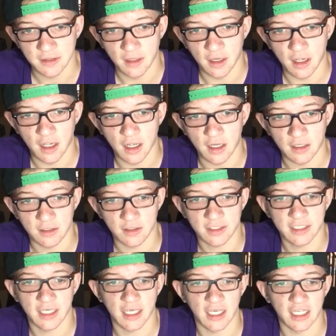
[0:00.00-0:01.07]
Uh,
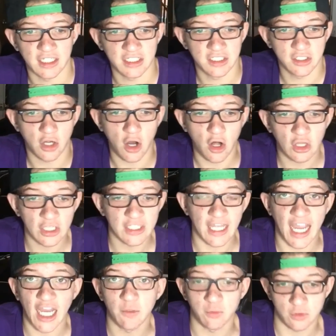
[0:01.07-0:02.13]
okay, Colin
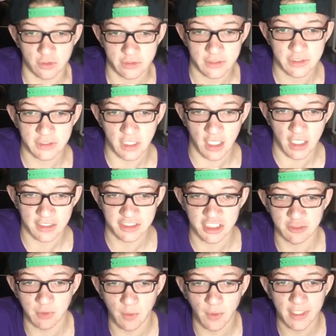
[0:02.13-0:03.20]
Edwards uh,
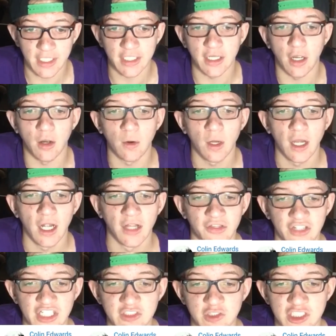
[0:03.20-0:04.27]
says one week ago,
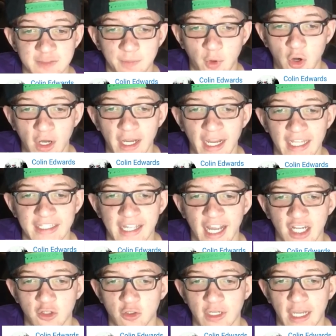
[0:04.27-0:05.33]
this was boring and
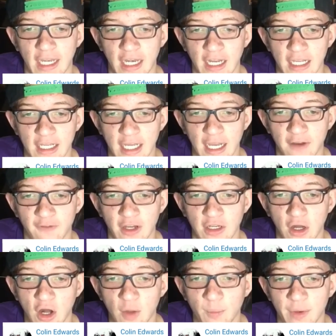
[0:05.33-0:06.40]
not creative at
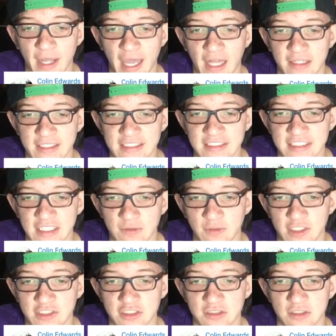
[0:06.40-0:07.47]
all, but at least it
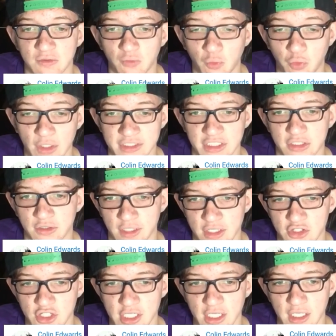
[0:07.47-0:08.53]
was wasn't
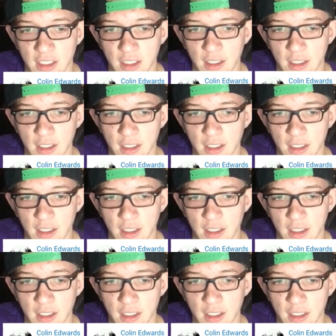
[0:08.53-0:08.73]
cringy.